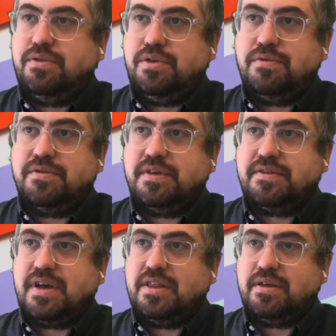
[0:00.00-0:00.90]
use
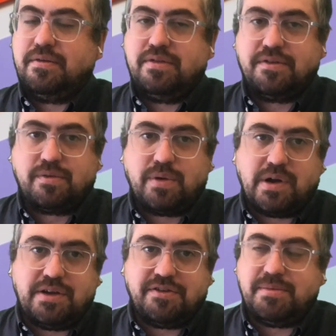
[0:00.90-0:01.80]
this on the square
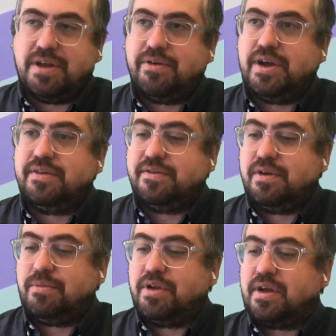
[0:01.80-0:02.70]
I just made, right? So
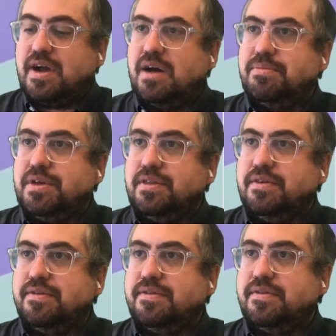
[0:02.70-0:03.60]
I'm going to copy
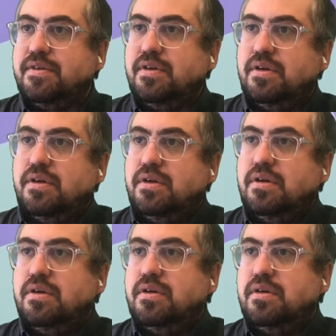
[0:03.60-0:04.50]
this
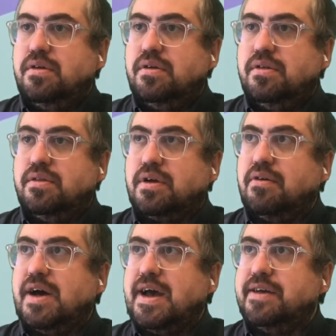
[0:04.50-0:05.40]

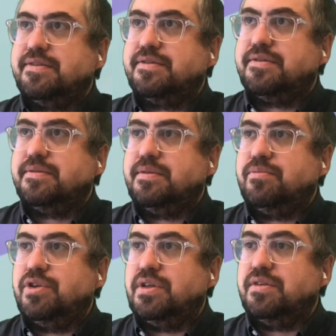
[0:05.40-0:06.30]
class,
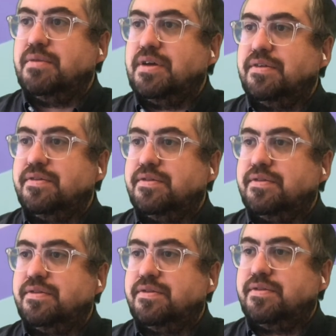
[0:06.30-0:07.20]
put it into my
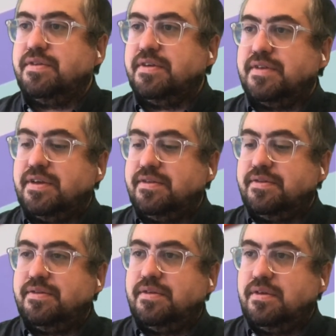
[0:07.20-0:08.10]
CSS.